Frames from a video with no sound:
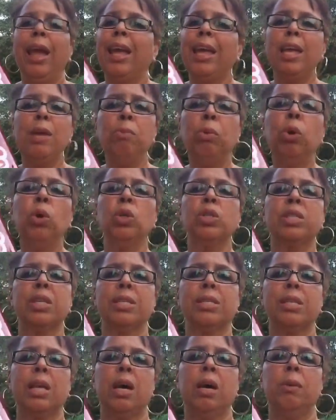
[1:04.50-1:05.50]
and He pulls
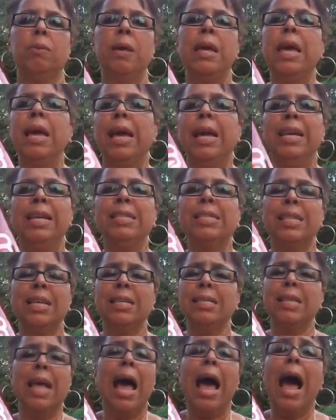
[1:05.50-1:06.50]
us up and He
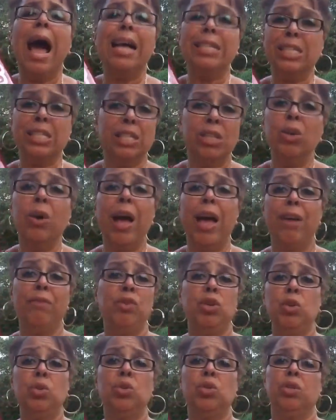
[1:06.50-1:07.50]
says, I still
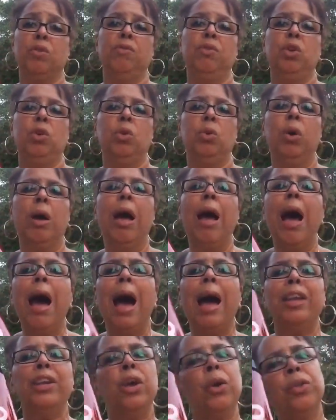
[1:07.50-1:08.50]
have use of you.
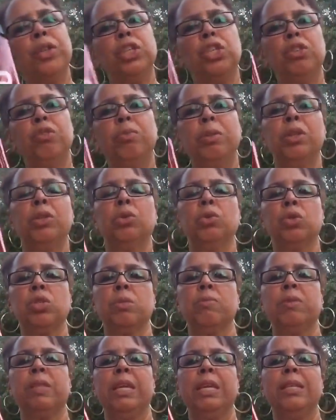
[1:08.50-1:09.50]
I know that you've been through
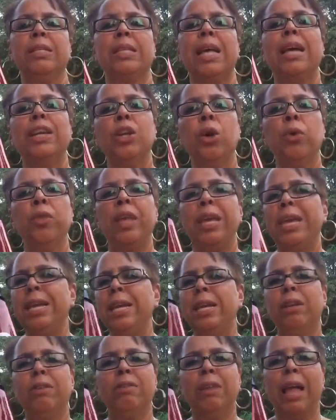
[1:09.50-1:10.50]
some things. I know the
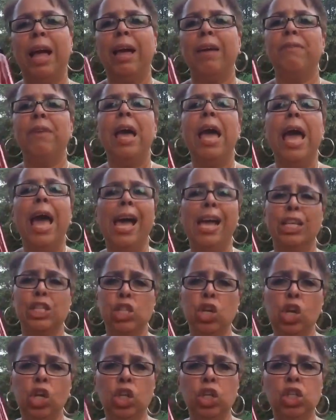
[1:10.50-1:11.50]
heat of life
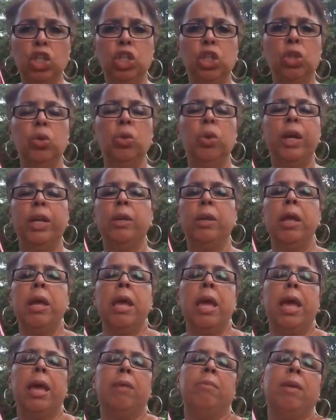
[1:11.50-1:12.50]
has hurt you, and
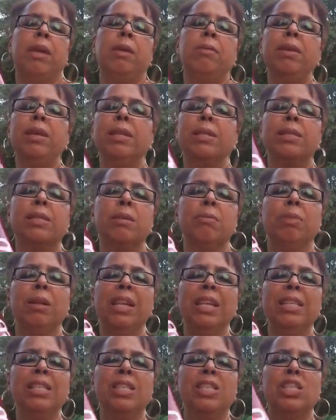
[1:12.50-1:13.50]
maybe in some
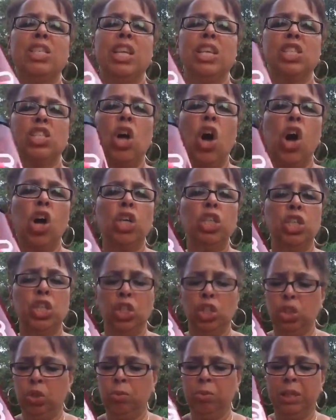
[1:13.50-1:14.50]
places has
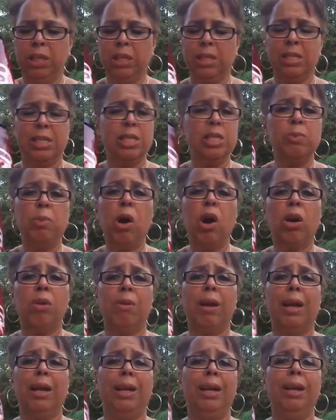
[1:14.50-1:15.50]
hardened you, because this part
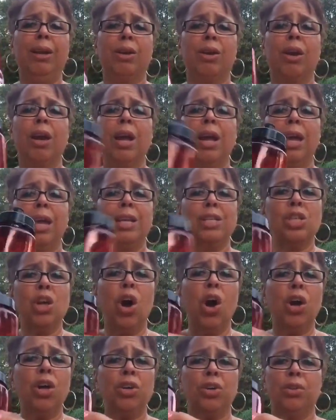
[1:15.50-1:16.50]
right here is
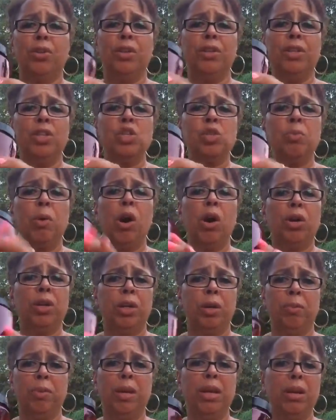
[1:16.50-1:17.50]
harder than this
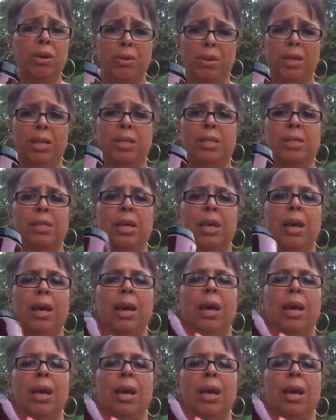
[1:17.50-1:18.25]
part up here is.